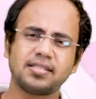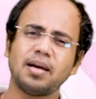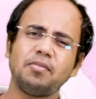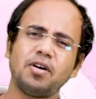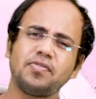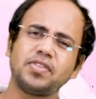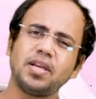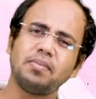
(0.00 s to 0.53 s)

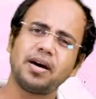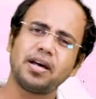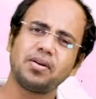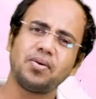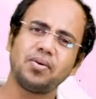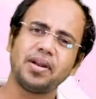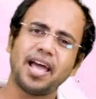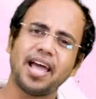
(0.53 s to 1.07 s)
some of them are
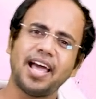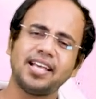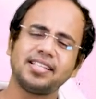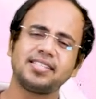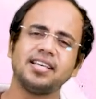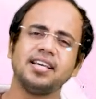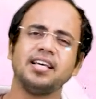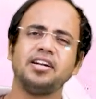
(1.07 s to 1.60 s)
known
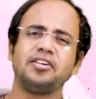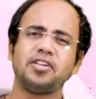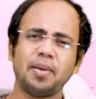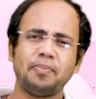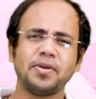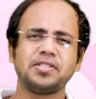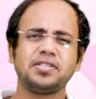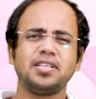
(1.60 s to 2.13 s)
as
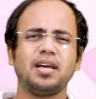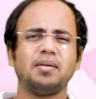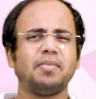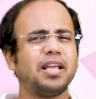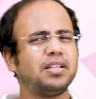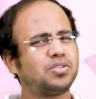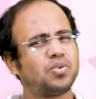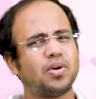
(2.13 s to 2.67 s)

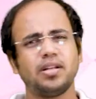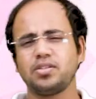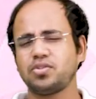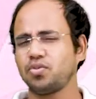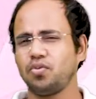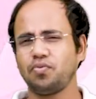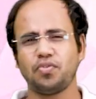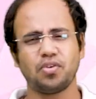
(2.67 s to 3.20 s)
trapezium, and so on and
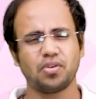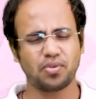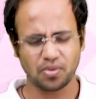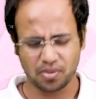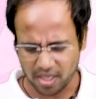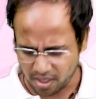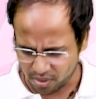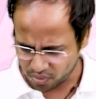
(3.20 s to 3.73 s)
so forth. So
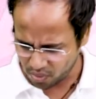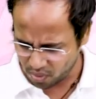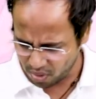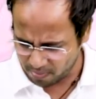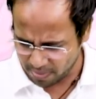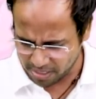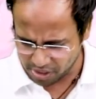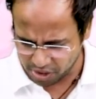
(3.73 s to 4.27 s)
there are
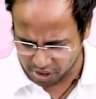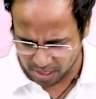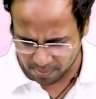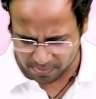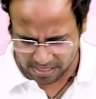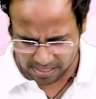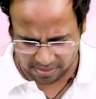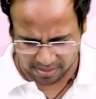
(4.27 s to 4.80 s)
so many
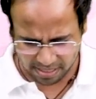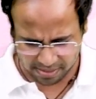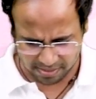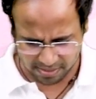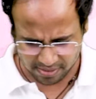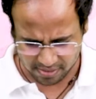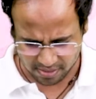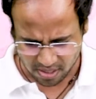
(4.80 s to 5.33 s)
shapes and
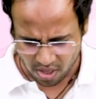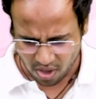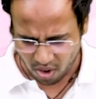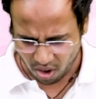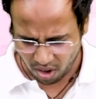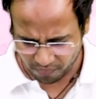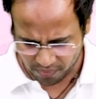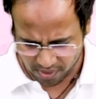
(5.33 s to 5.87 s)
sizes.
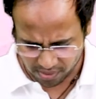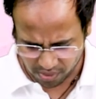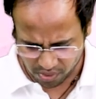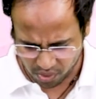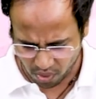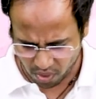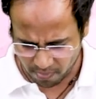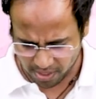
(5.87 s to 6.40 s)
Of this
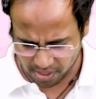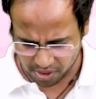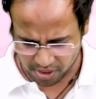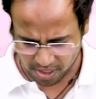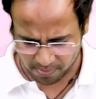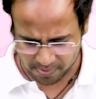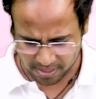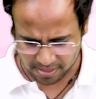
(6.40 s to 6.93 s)
so many
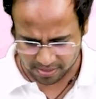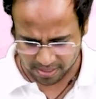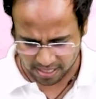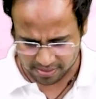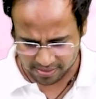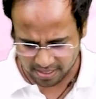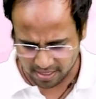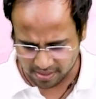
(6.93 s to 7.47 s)
shapes and
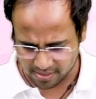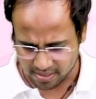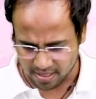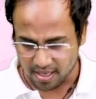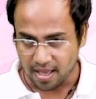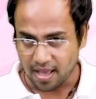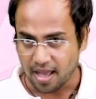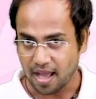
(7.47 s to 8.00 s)
sizes,
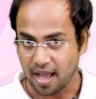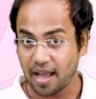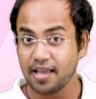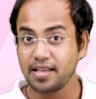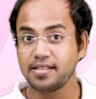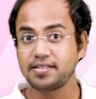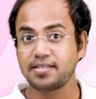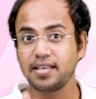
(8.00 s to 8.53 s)

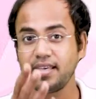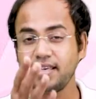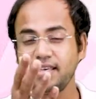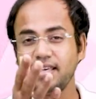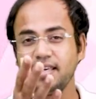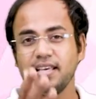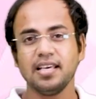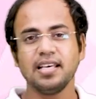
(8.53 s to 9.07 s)
I
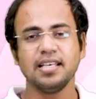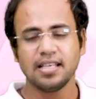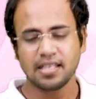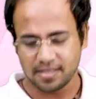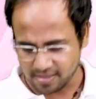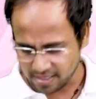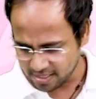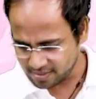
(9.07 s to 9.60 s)
see
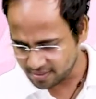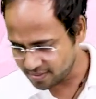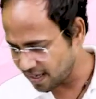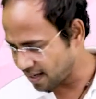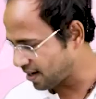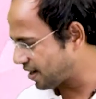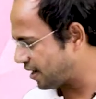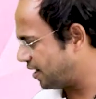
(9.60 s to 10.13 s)
say
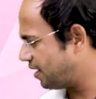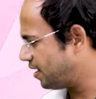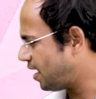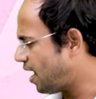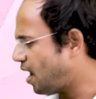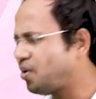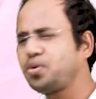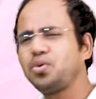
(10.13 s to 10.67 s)
circle.
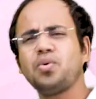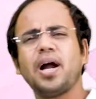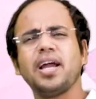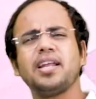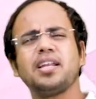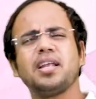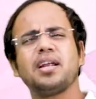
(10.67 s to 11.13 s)
How do I